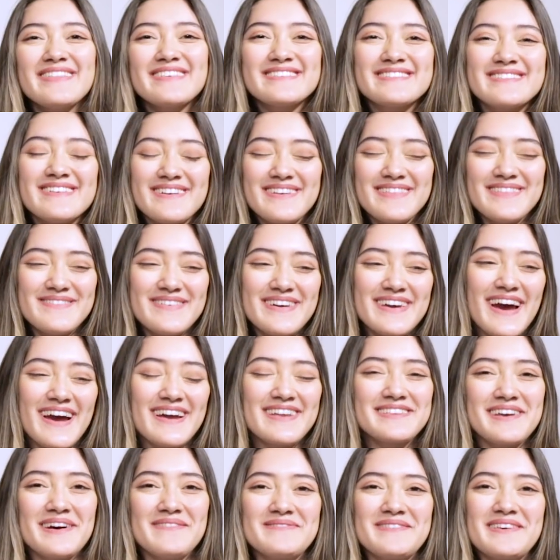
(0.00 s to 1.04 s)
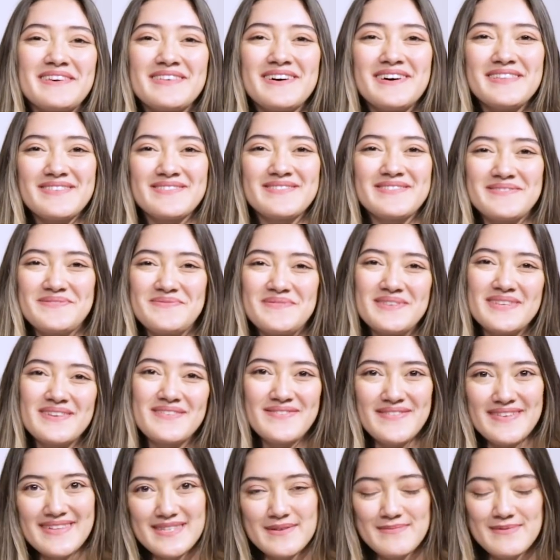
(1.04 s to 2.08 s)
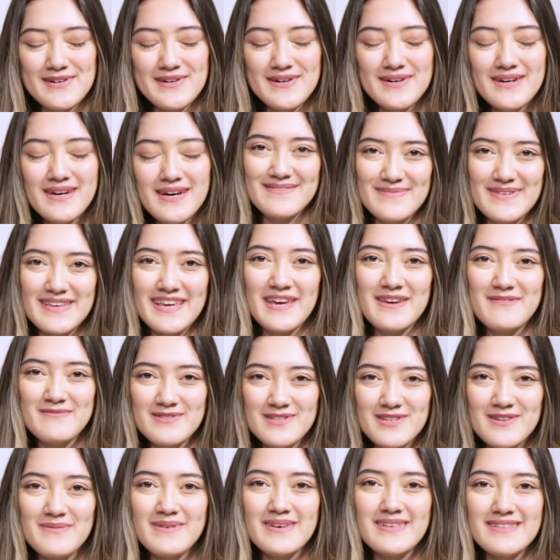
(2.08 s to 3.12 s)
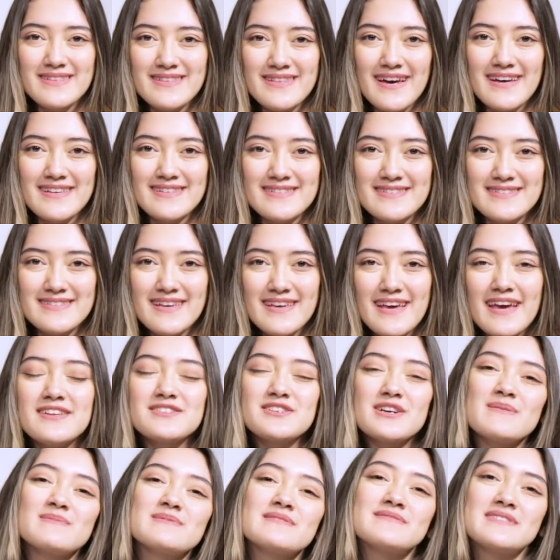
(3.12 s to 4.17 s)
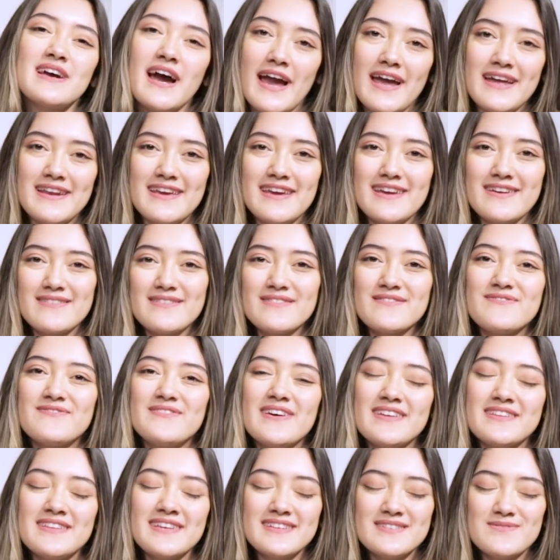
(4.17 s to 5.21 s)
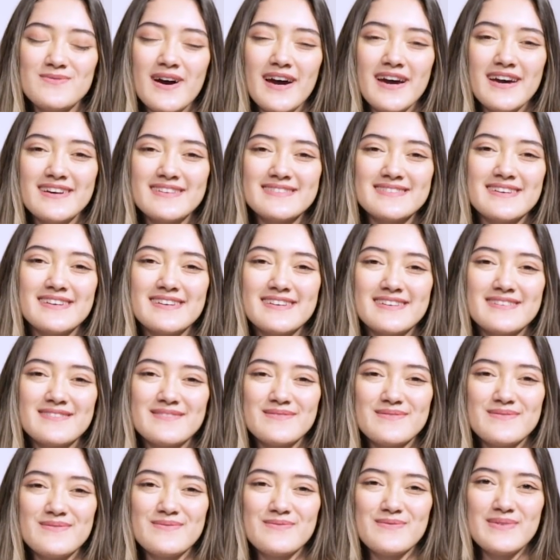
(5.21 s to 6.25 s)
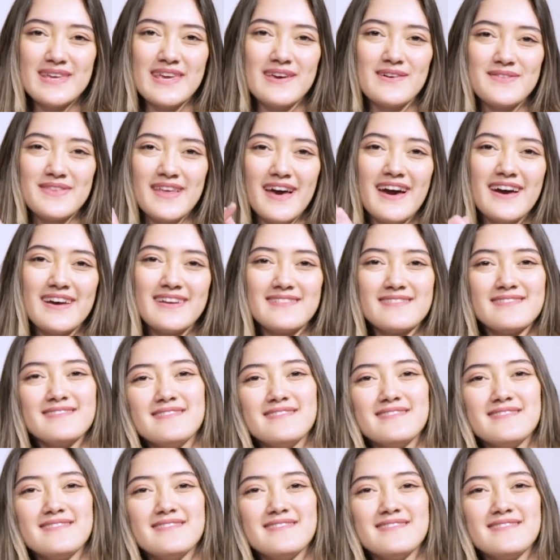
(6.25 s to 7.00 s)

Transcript: At the start of the week, I definitely thought this was really feasible. It became a little bit less. In terms of dieting and fitness wise, like we killed that.